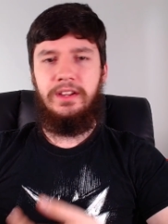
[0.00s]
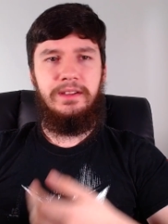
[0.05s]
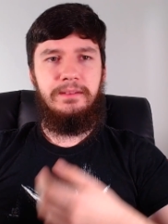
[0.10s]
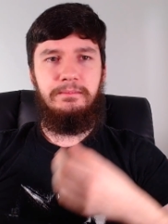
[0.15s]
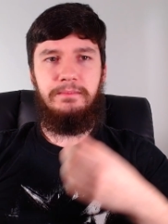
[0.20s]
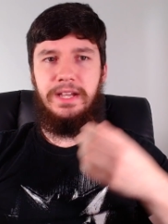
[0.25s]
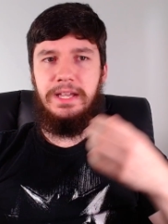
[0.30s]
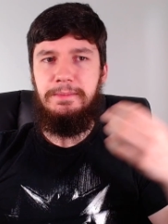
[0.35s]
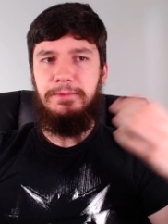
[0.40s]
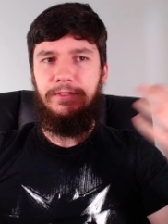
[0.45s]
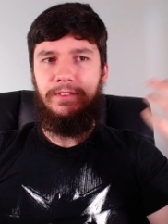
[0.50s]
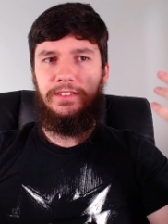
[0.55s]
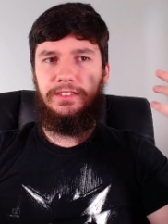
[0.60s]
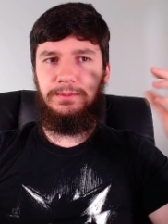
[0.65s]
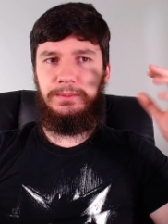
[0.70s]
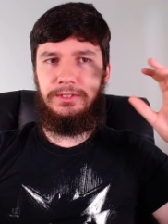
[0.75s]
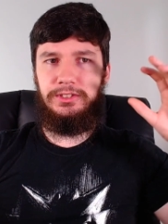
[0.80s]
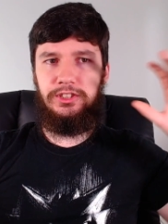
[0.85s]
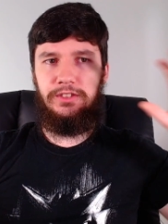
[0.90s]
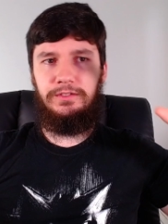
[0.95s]
maybe if I
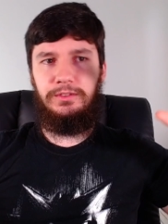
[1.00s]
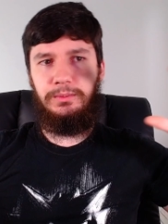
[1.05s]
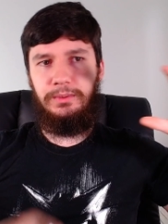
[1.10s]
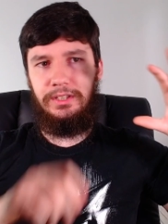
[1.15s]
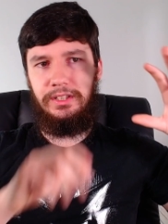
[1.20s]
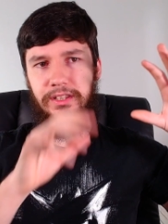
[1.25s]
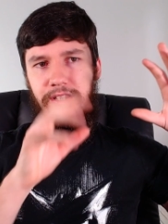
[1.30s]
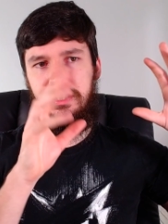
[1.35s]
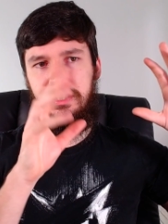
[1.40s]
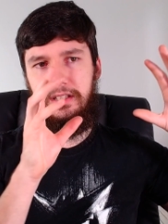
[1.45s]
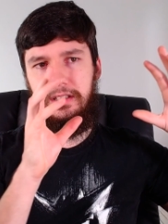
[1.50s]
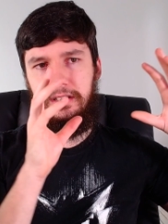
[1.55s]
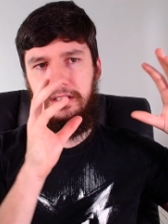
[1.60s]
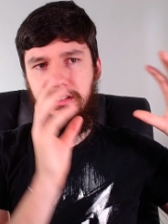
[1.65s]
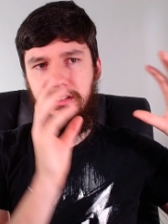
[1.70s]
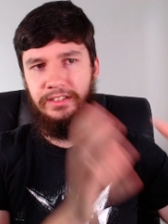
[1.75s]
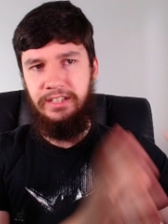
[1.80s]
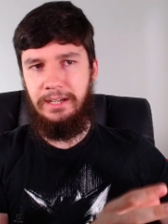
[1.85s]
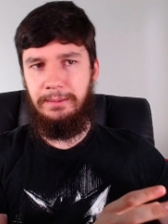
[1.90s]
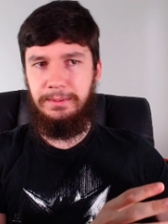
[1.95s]
switched over to one of the
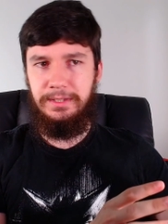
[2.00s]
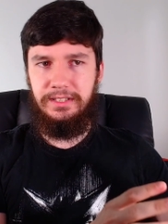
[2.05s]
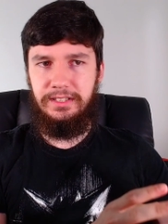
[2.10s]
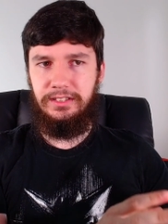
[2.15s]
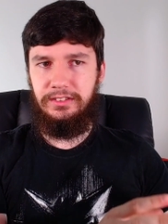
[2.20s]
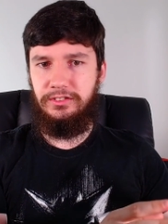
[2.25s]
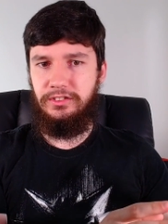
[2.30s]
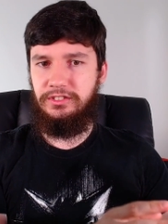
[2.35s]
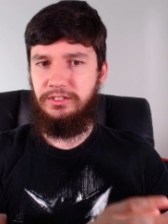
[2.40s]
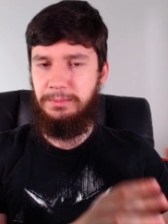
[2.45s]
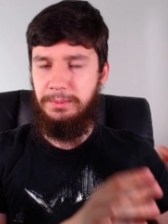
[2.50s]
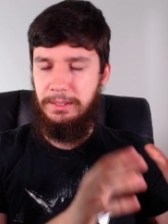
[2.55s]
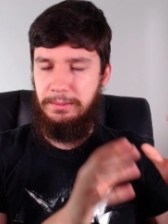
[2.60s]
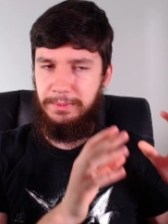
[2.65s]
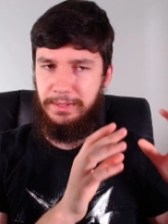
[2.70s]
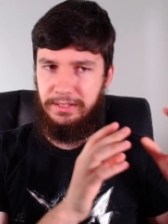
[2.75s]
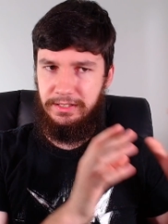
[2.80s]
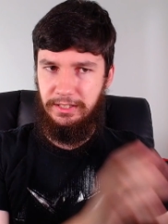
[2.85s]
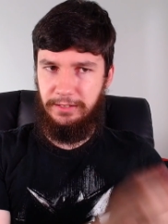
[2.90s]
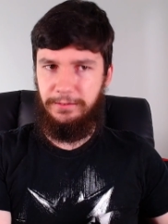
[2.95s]
Debian distros, it'd be a
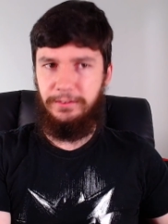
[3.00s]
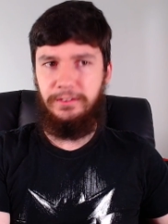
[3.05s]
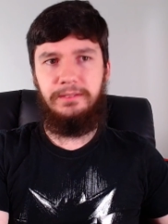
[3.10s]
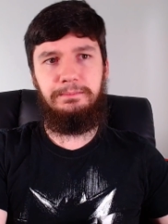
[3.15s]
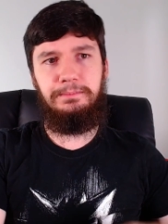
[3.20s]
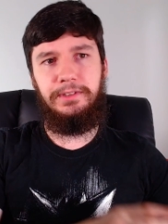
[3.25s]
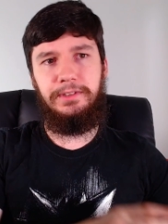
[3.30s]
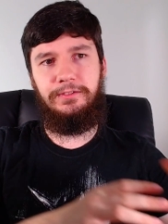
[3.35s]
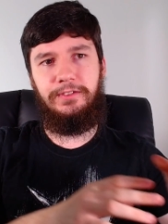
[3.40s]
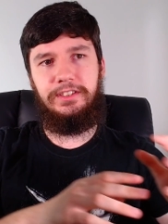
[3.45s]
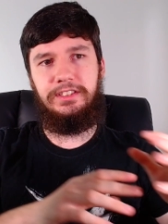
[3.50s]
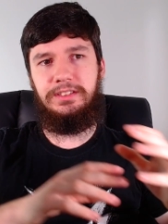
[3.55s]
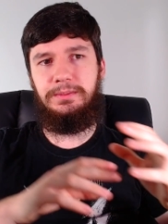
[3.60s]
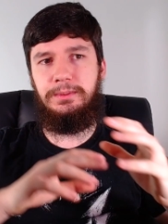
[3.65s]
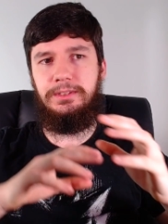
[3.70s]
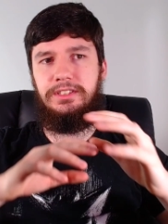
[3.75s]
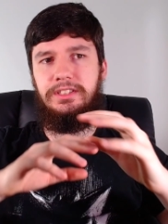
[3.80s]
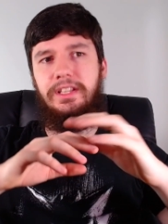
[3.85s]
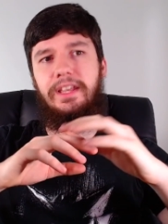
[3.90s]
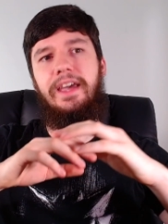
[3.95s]
bit different, but if I
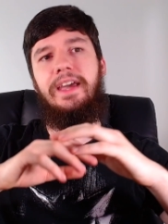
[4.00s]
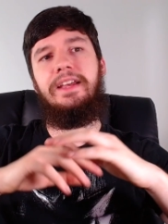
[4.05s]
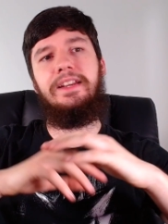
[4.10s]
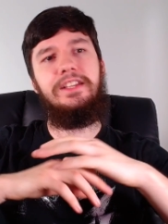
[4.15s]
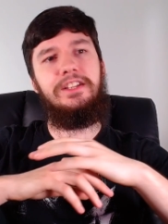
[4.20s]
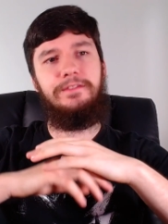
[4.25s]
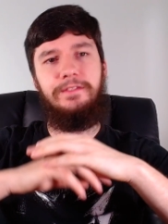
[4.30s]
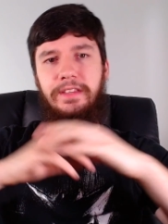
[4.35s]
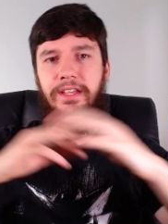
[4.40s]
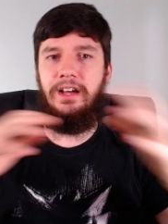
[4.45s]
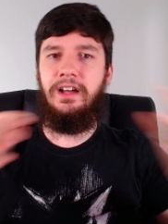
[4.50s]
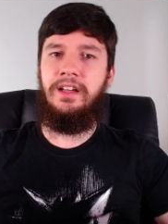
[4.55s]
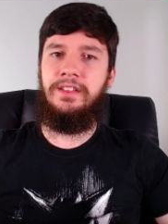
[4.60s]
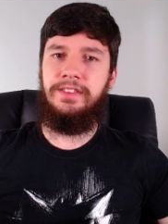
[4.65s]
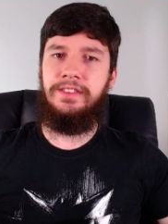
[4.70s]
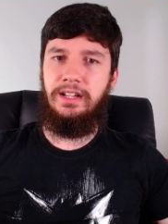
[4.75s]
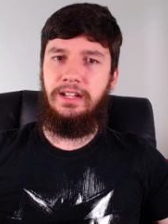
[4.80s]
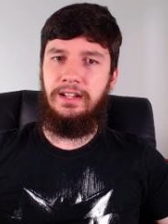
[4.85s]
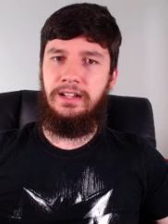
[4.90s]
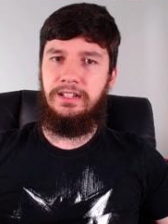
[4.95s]
switched to any of the
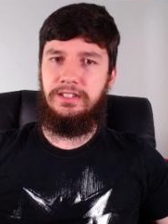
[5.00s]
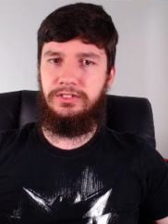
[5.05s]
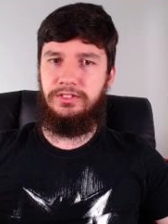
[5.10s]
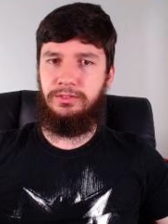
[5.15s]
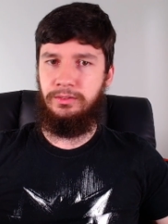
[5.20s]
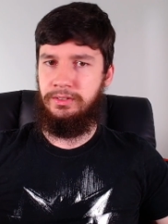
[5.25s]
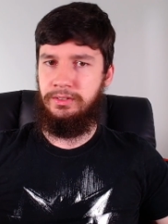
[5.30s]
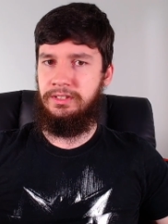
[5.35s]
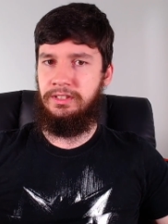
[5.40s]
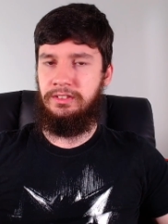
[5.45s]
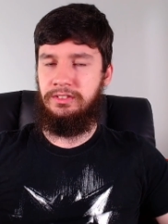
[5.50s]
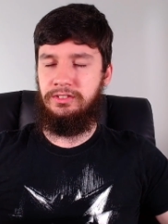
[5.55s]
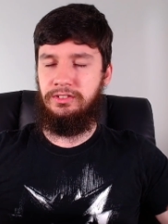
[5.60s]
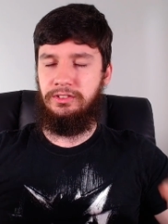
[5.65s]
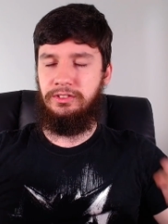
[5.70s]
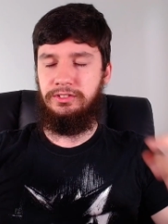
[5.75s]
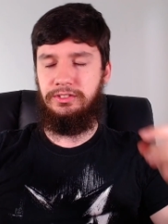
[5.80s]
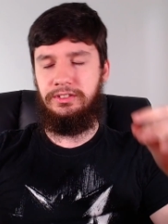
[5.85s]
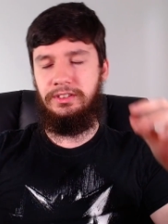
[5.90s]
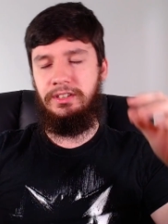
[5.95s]
other Arch sort of
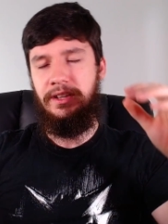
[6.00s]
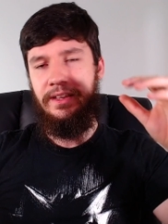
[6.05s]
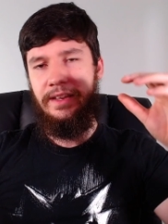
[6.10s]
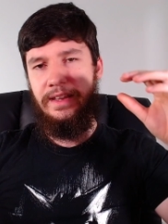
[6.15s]
distros,